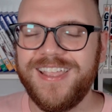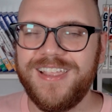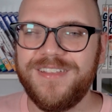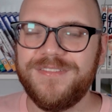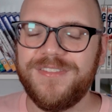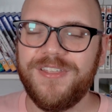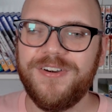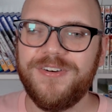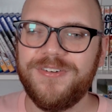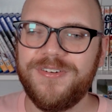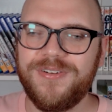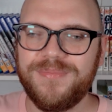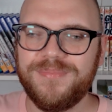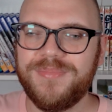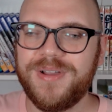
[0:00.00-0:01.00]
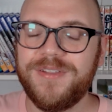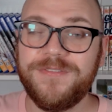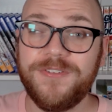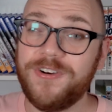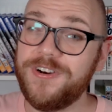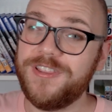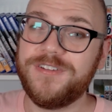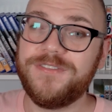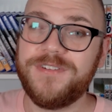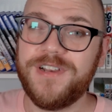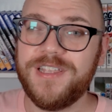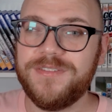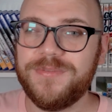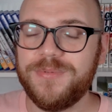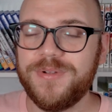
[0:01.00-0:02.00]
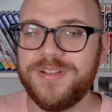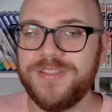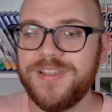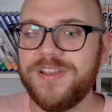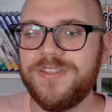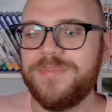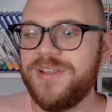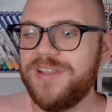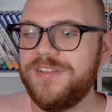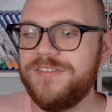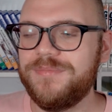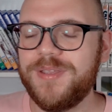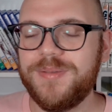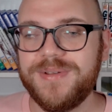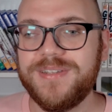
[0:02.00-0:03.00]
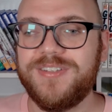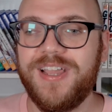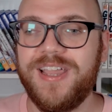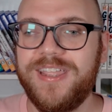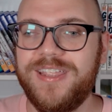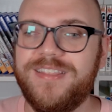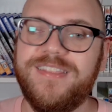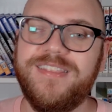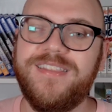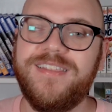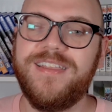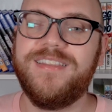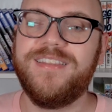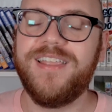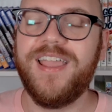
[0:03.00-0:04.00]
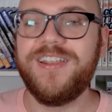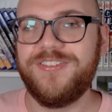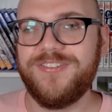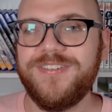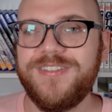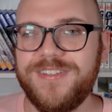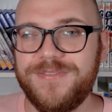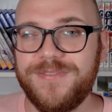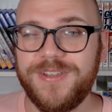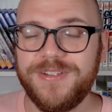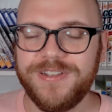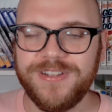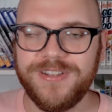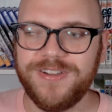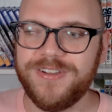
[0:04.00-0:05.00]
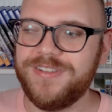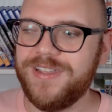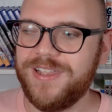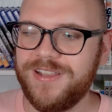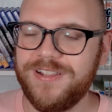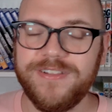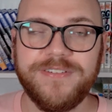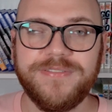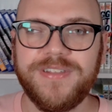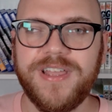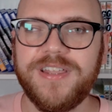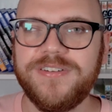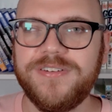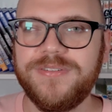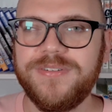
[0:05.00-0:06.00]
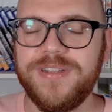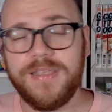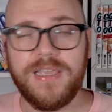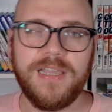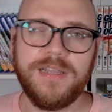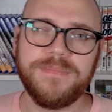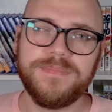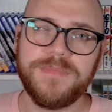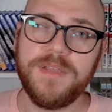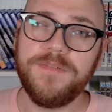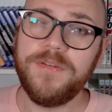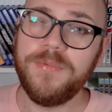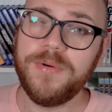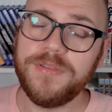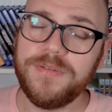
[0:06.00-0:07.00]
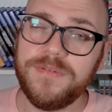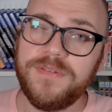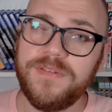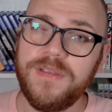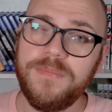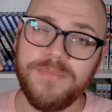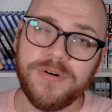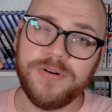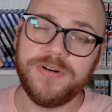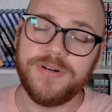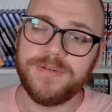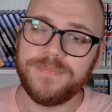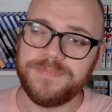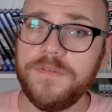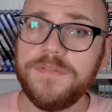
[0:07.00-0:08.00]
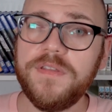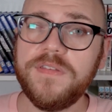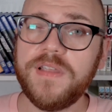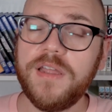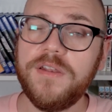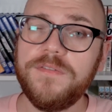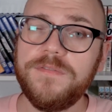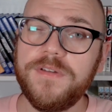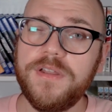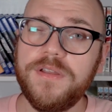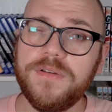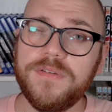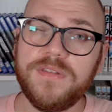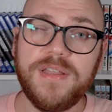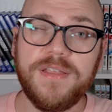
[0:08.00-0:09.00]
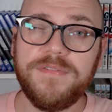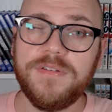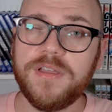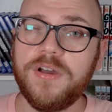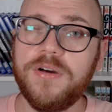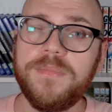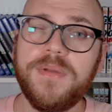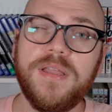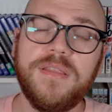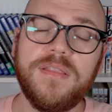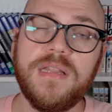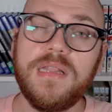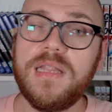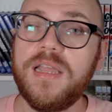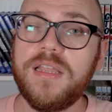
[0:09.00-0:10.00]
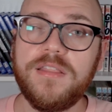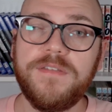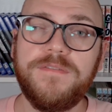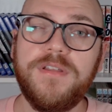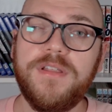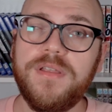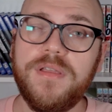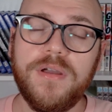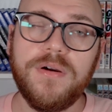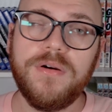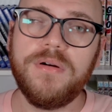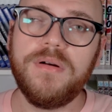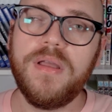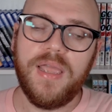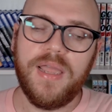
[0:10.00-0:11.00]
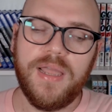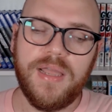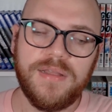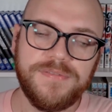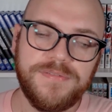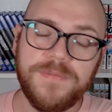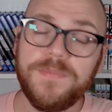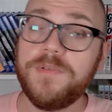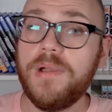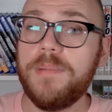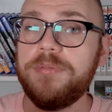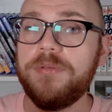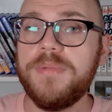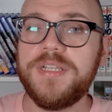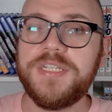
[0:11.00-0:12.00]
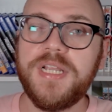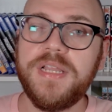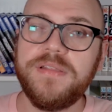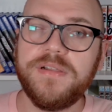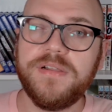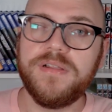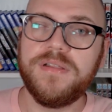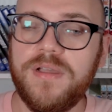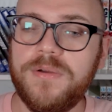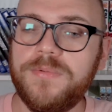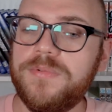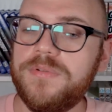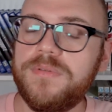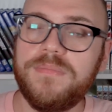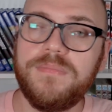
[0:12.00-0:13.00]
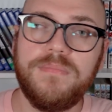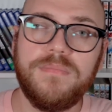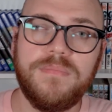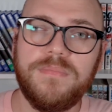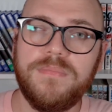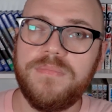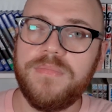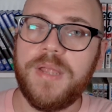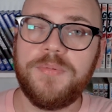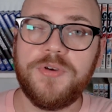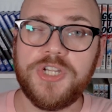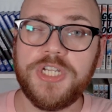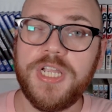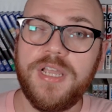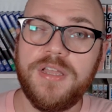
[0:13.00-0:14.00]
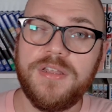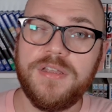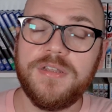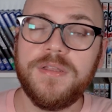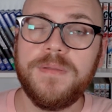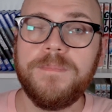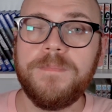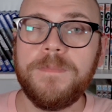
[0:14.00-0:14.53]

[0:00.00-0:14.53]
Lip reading: Even though my foreigner friends will not believe me, but I did enjoy this video a lot. I love natto. Yeah, if you want to see more of this kind of videos, leave a comment, like the video, and subscribe to my channel. I would appreciate it.